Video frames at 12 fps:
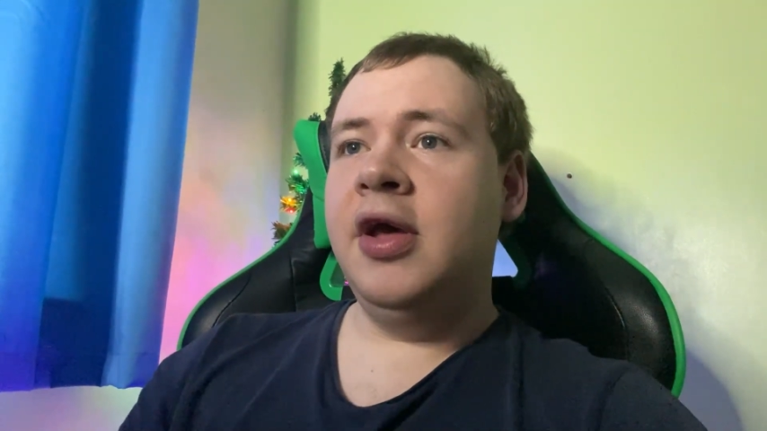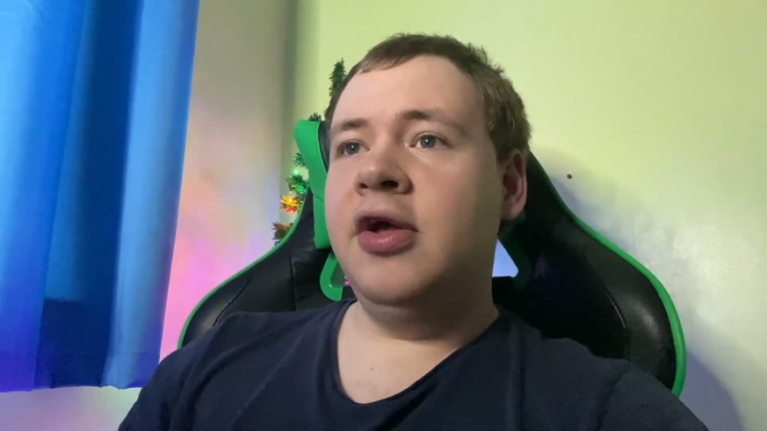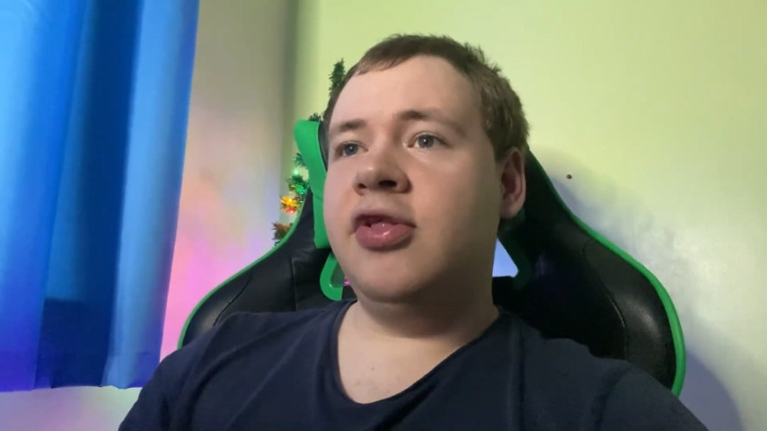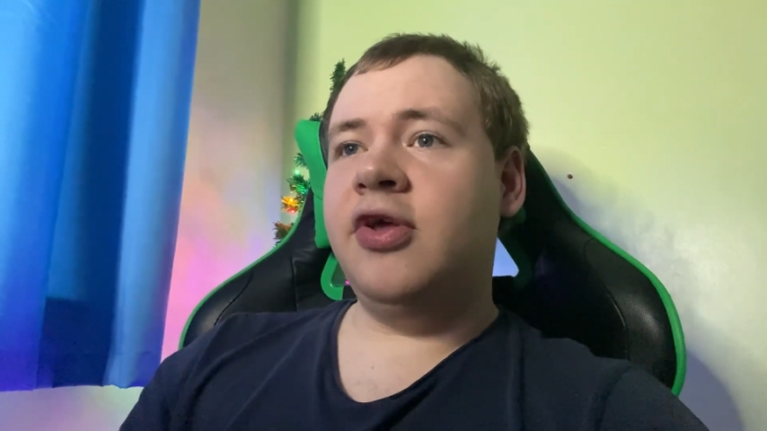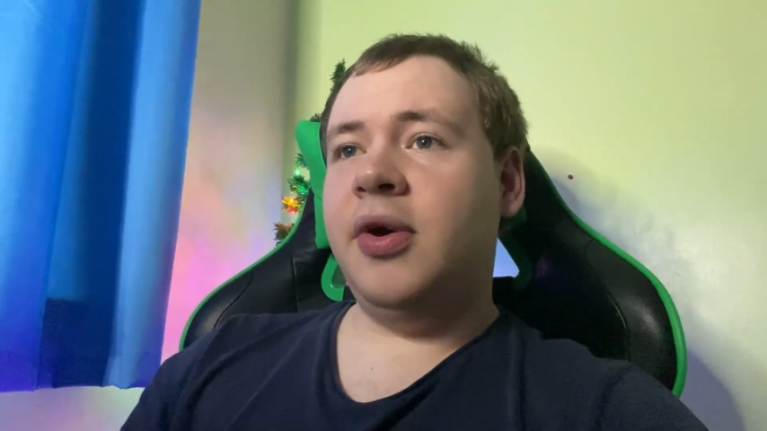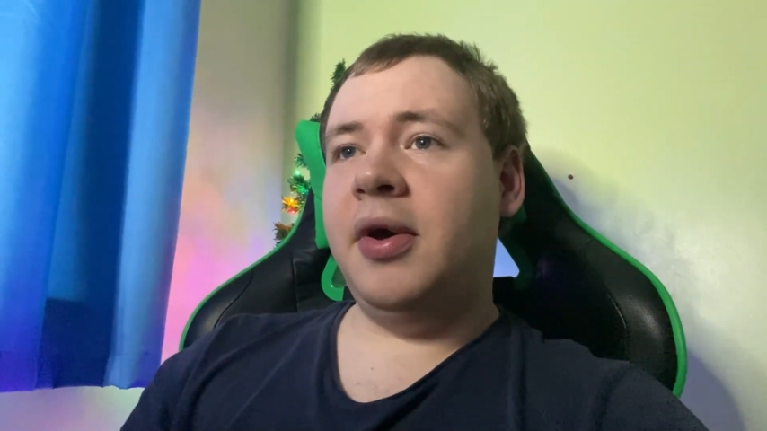
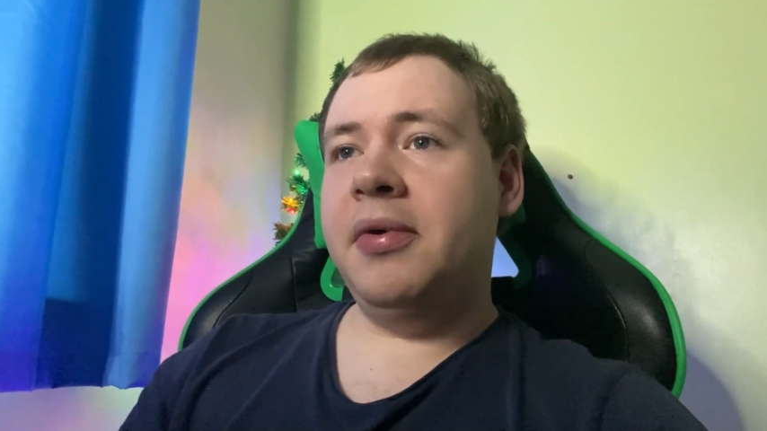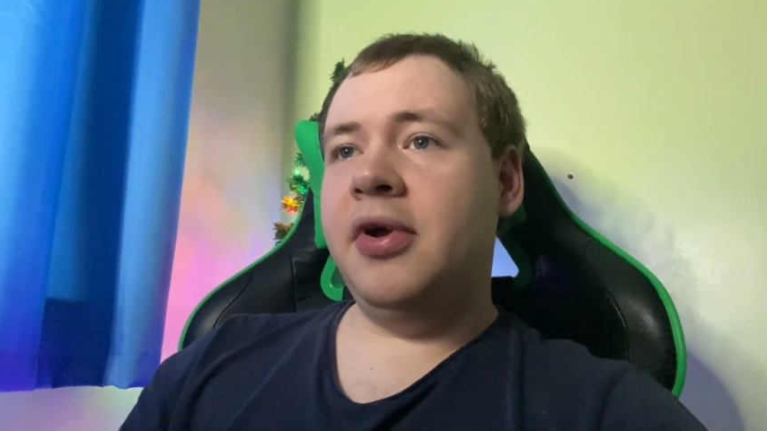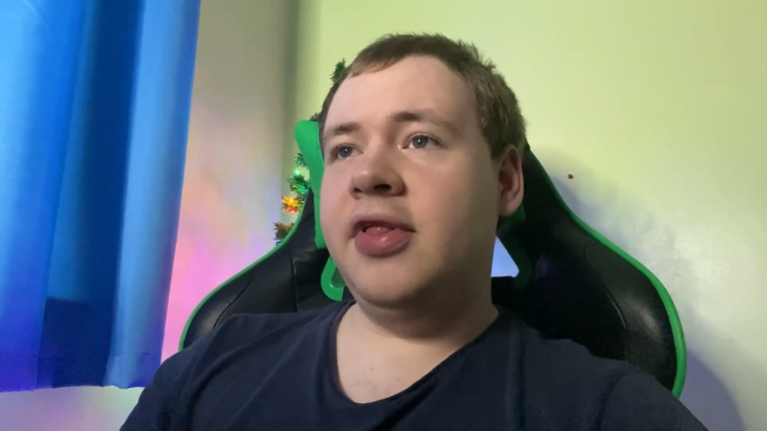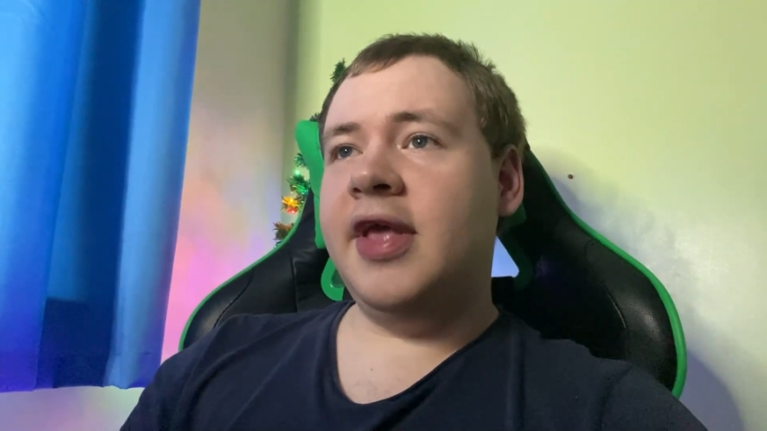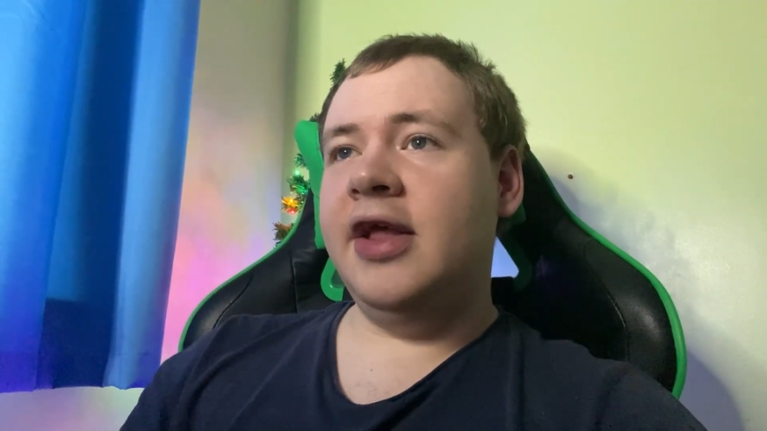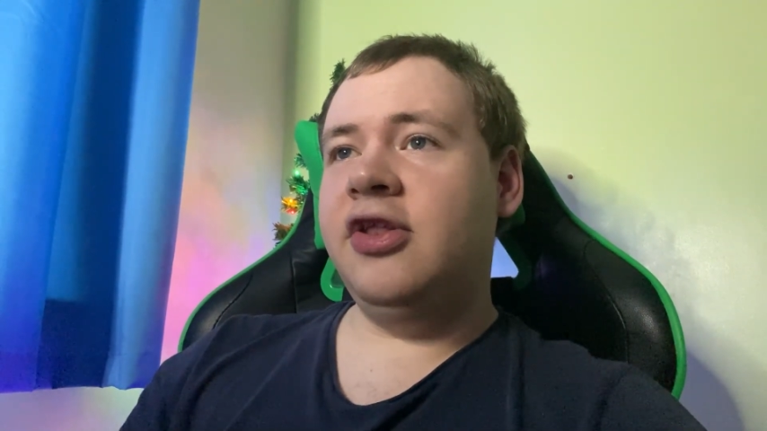So I'm going
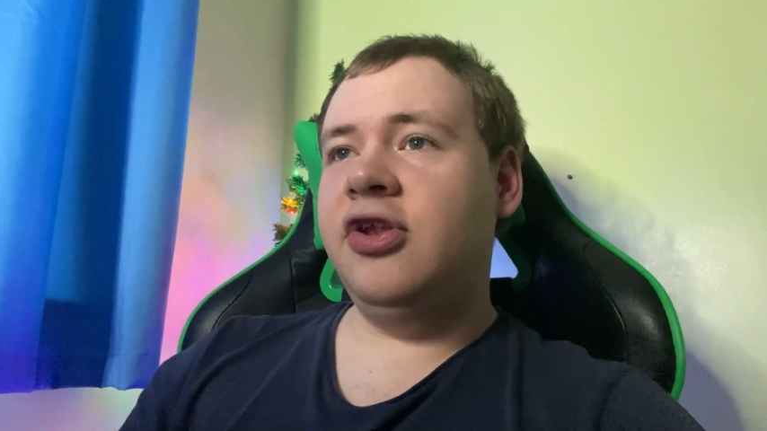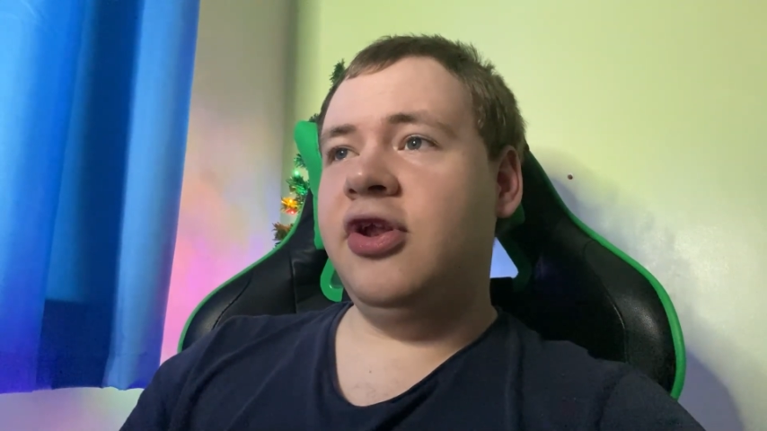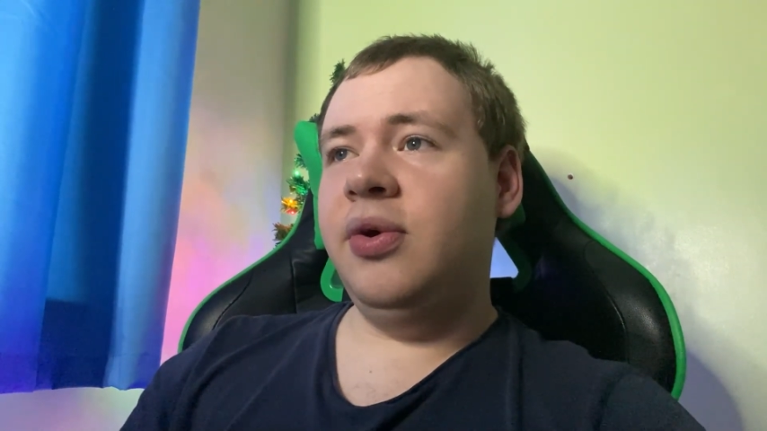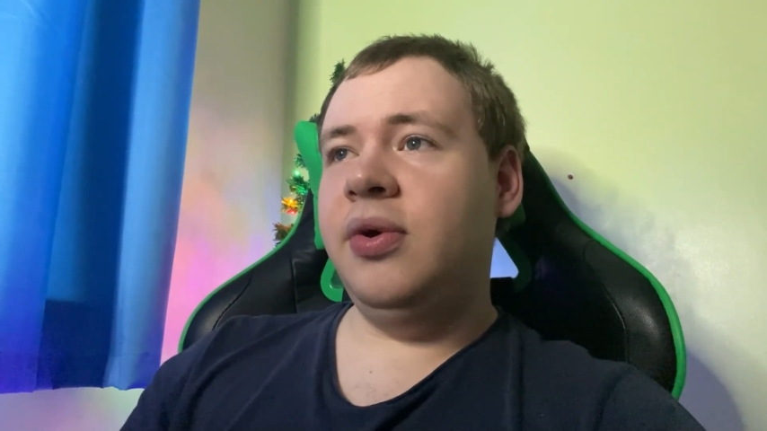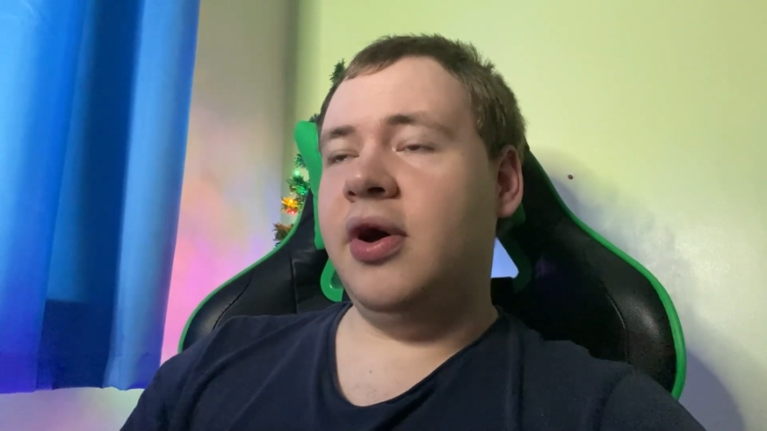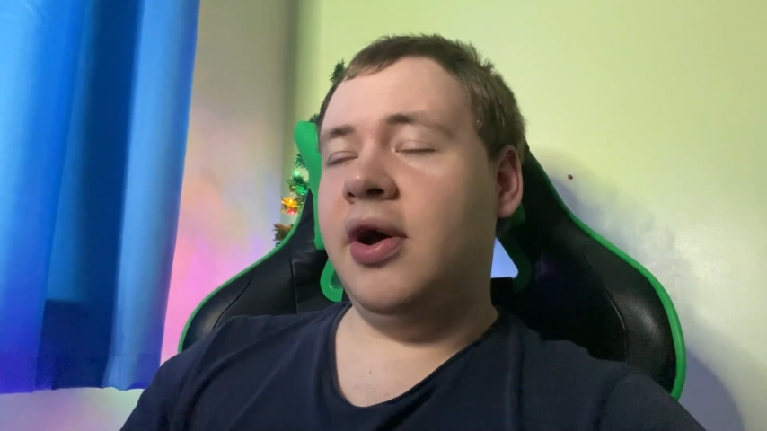to get to
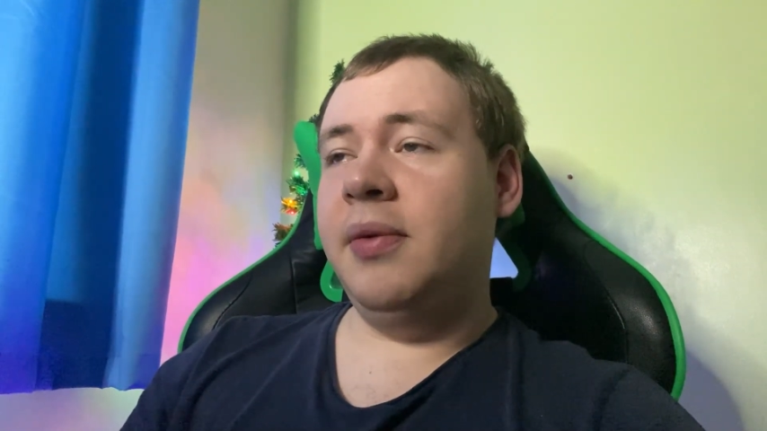doing